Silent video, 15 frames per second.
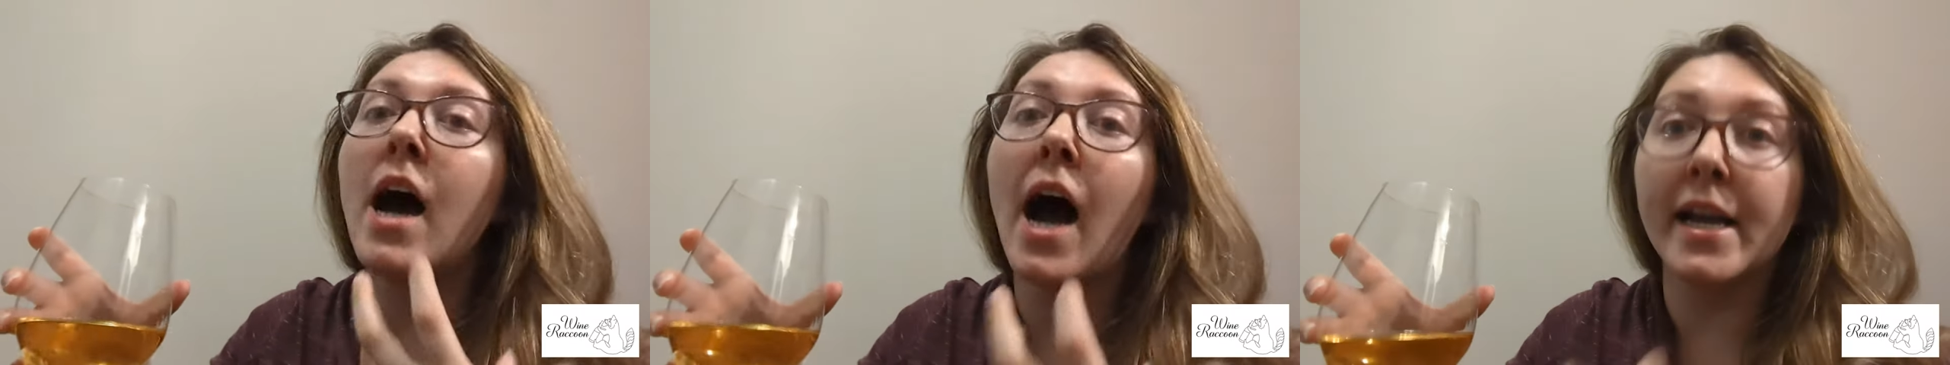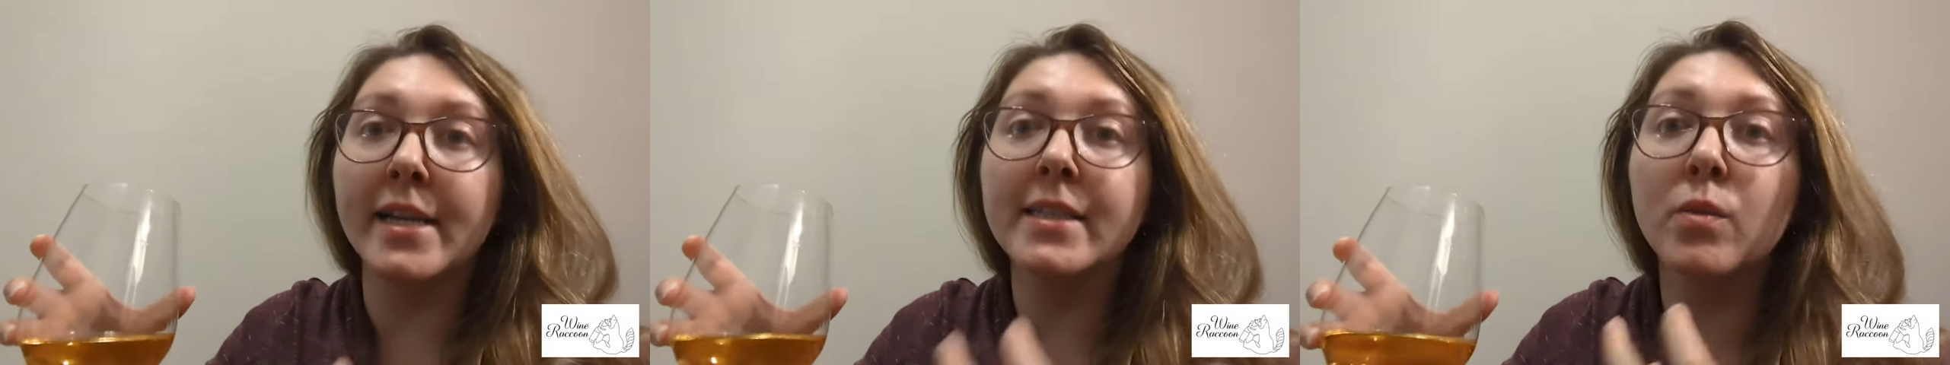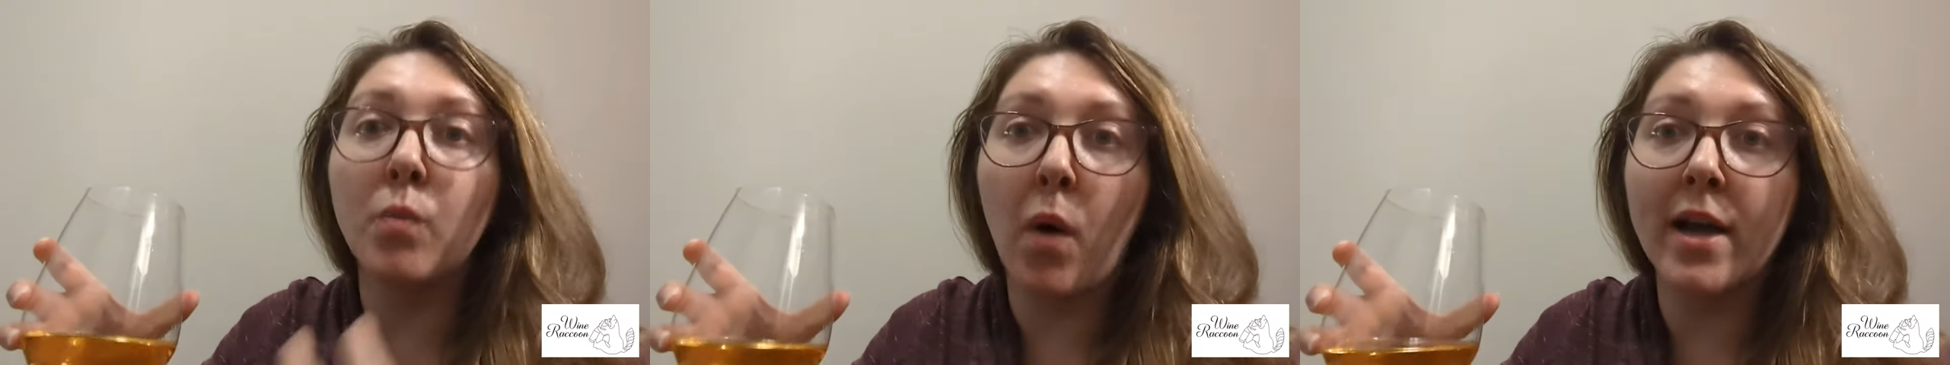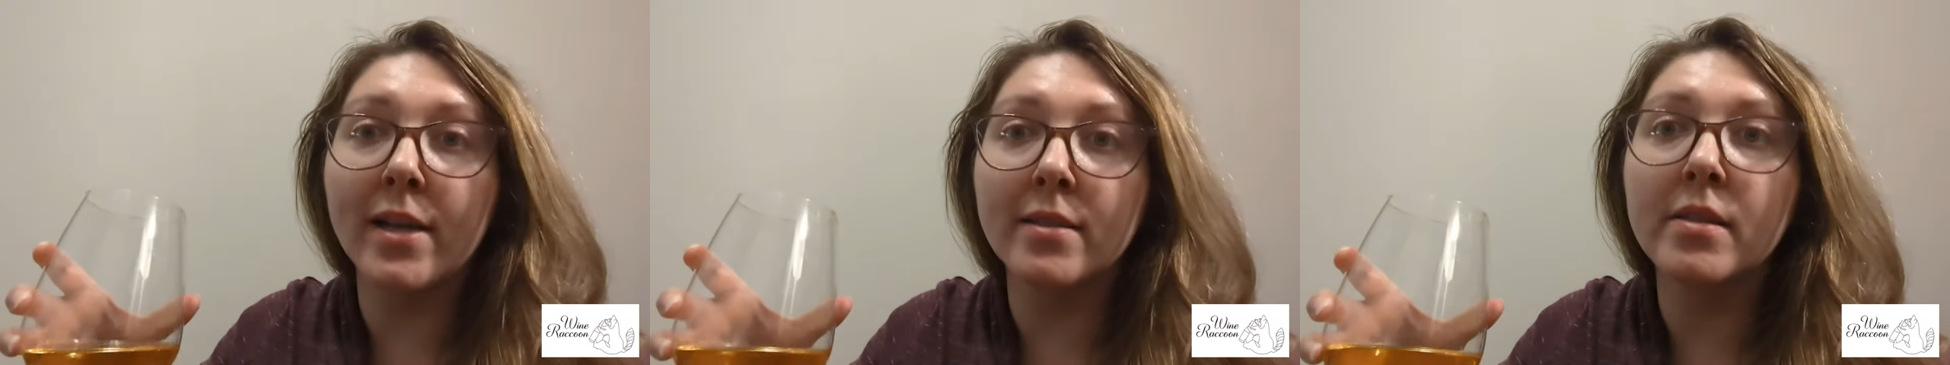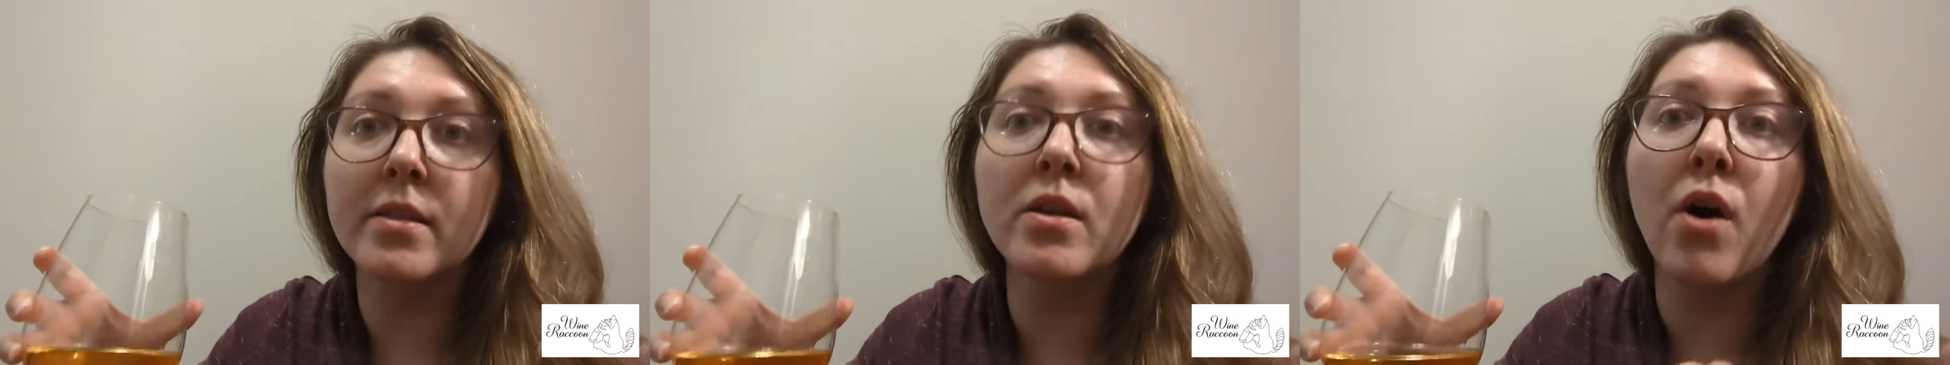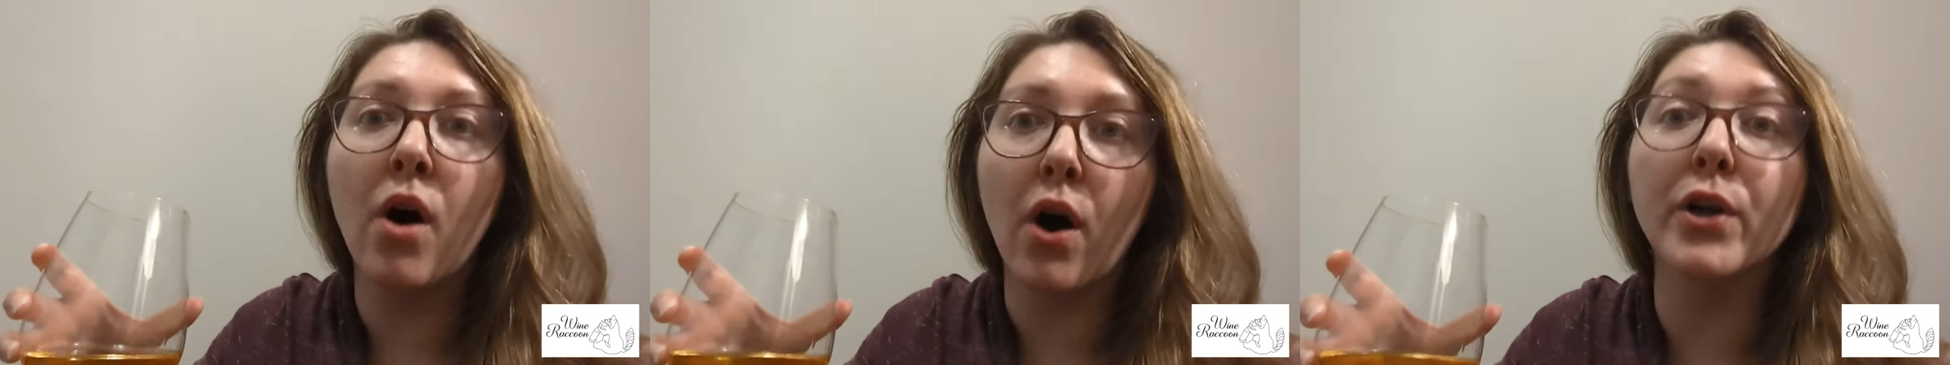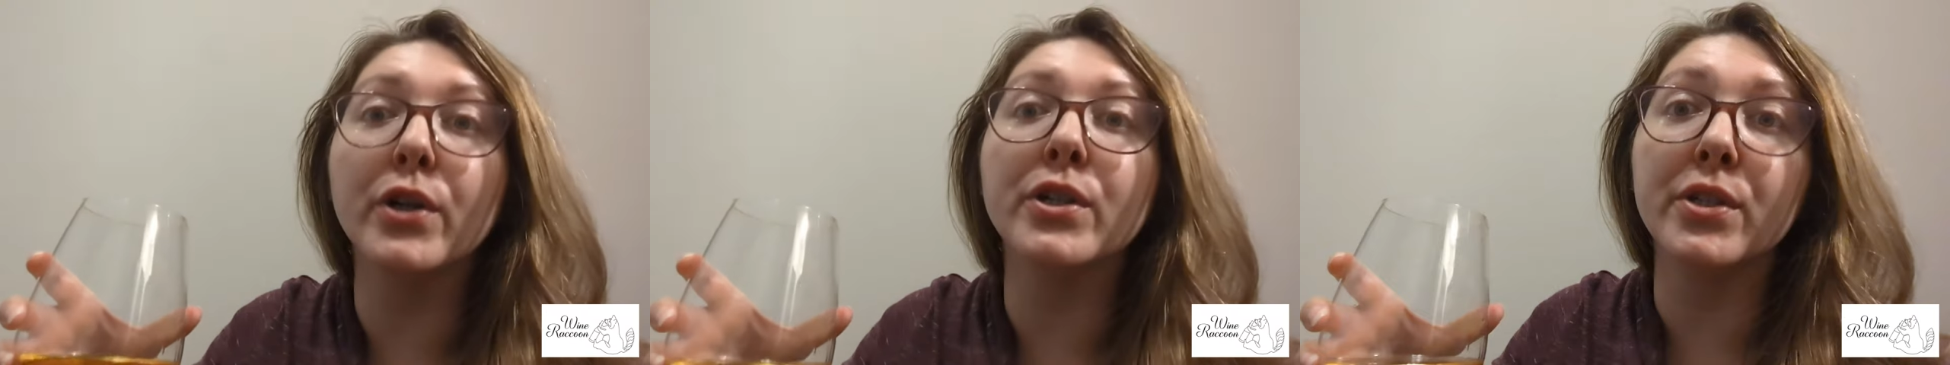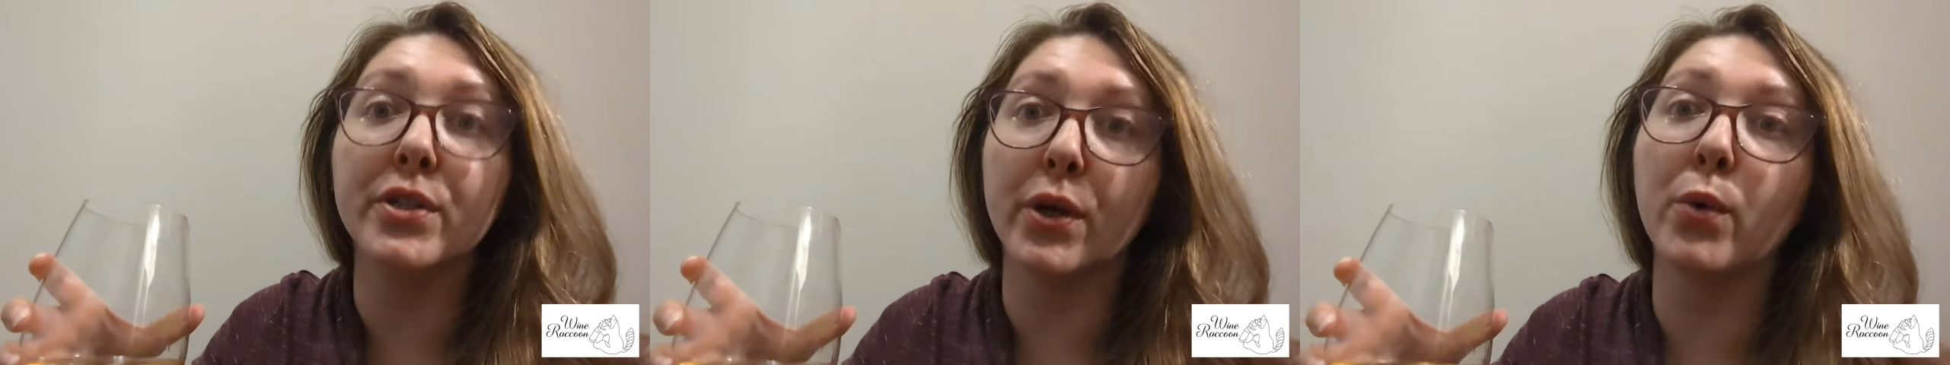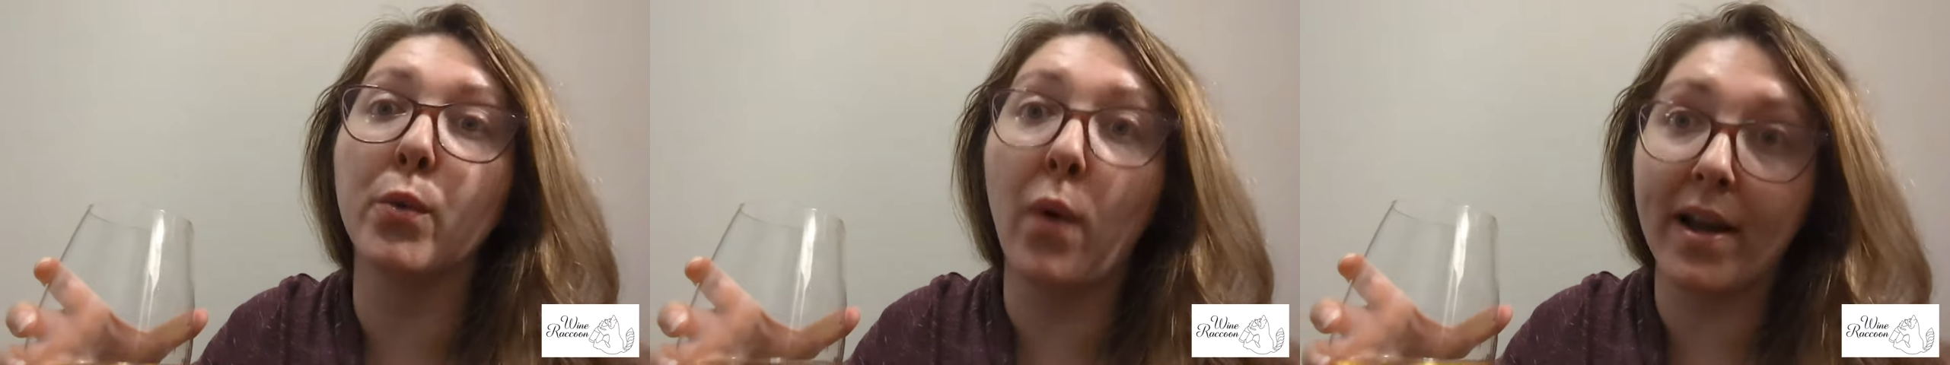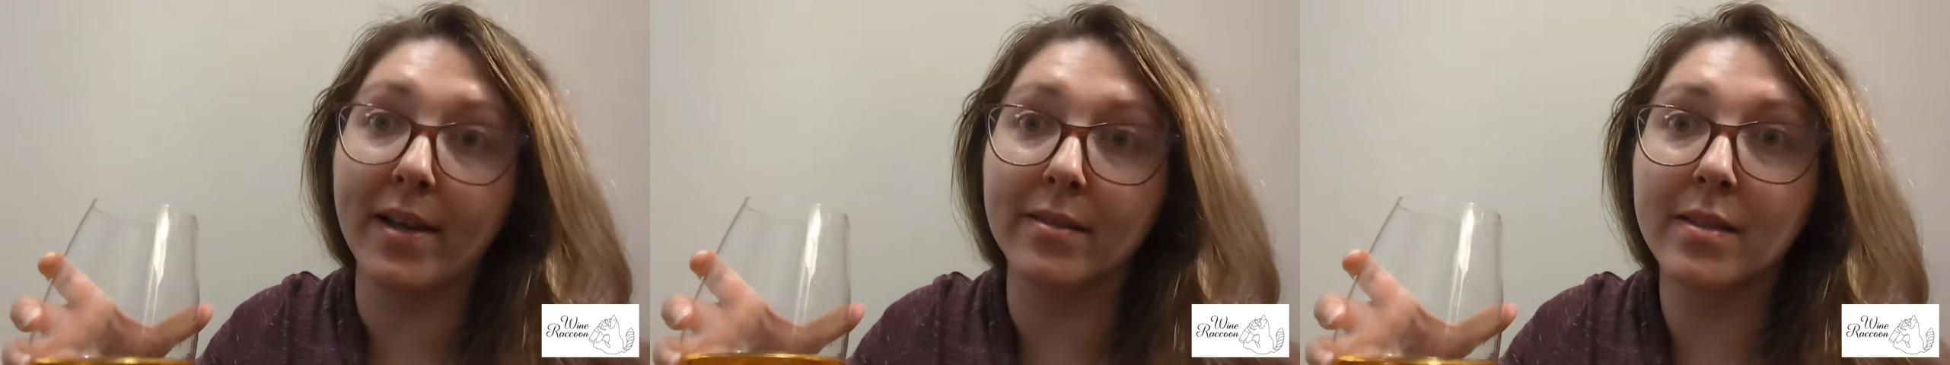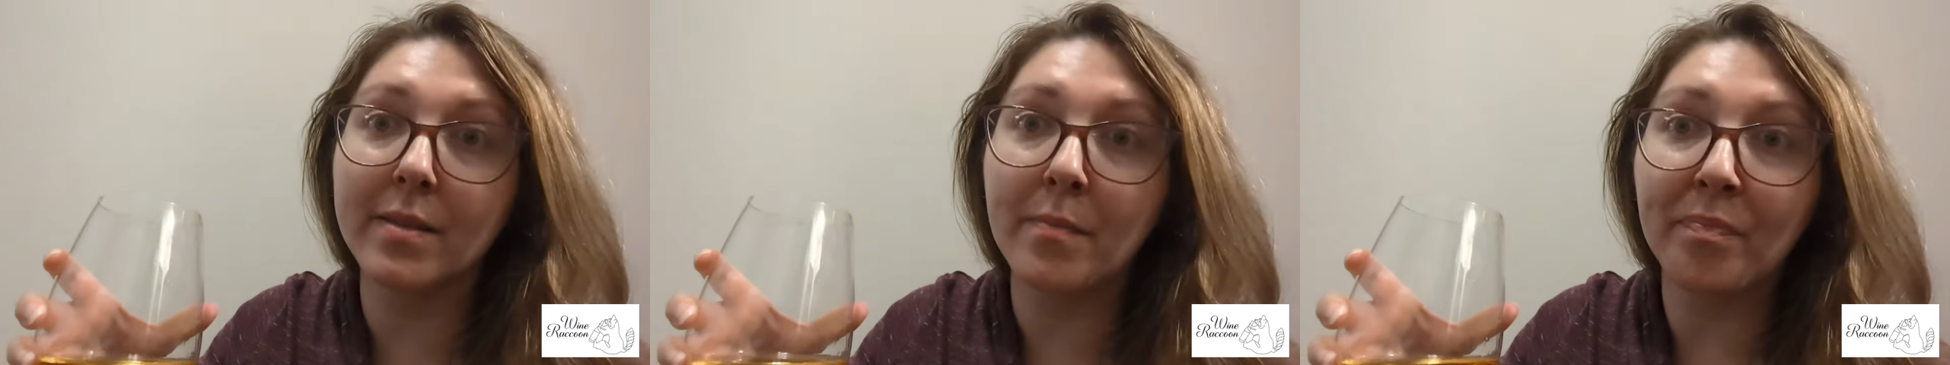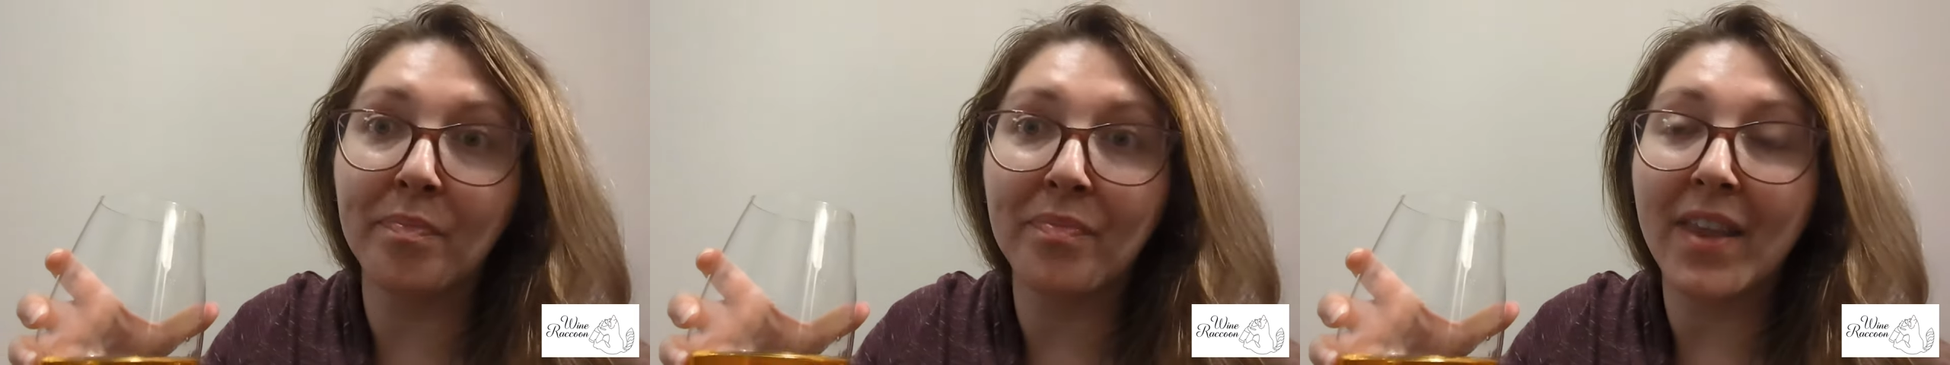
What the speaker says: Ice wines are dessert wines,